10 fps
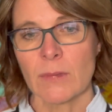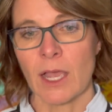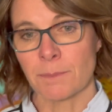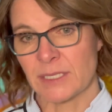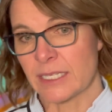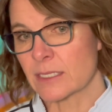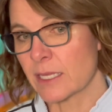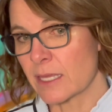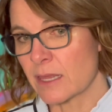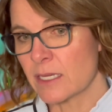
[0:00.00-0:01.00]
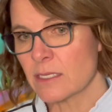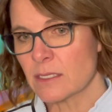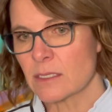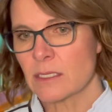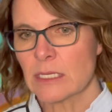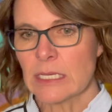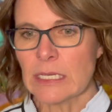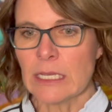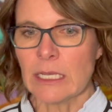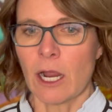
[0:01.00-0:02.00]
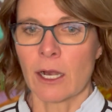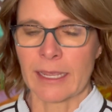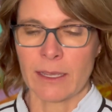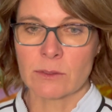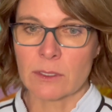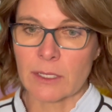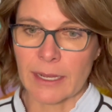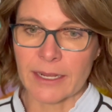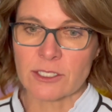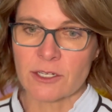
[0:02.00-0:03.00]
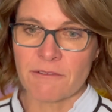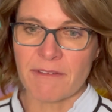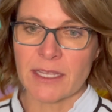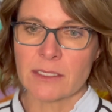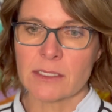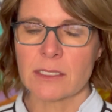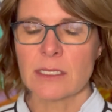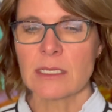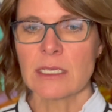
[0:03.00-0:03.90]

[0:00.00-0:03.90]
Updates like this, our Council Connector events,